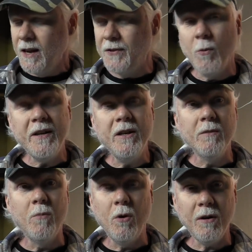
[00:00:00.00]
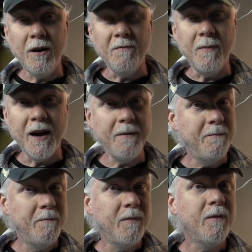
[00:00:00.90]
If you want to hear more of my
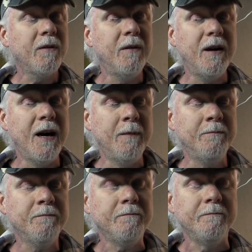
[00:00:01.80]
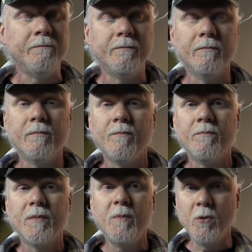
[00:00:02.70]
um,
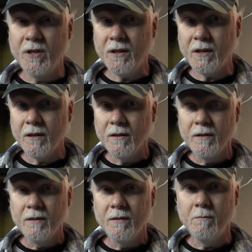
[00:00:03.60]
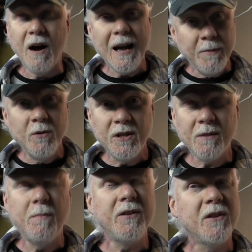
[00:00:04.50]
music, my
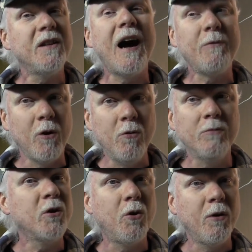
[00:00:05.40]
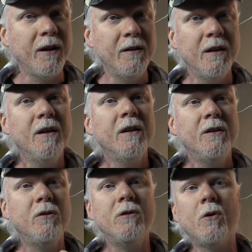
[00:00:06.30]
music that I wrote and recorded,
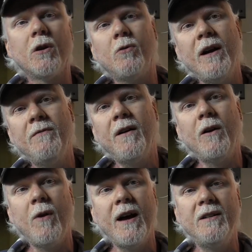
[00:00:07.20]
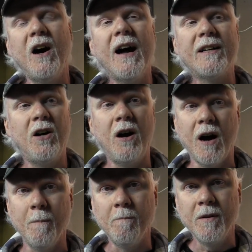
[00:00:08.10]
you can go to
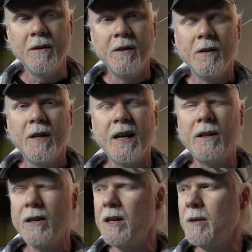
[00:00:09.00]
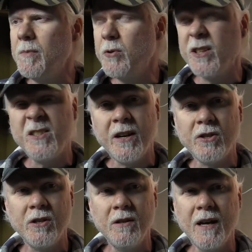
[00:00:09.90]
craigfarraway.com and click on the music
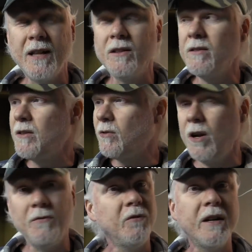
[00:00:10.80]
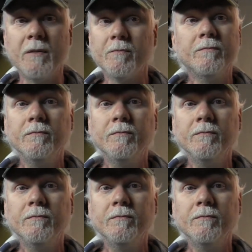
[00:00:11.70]
section, and they're all free.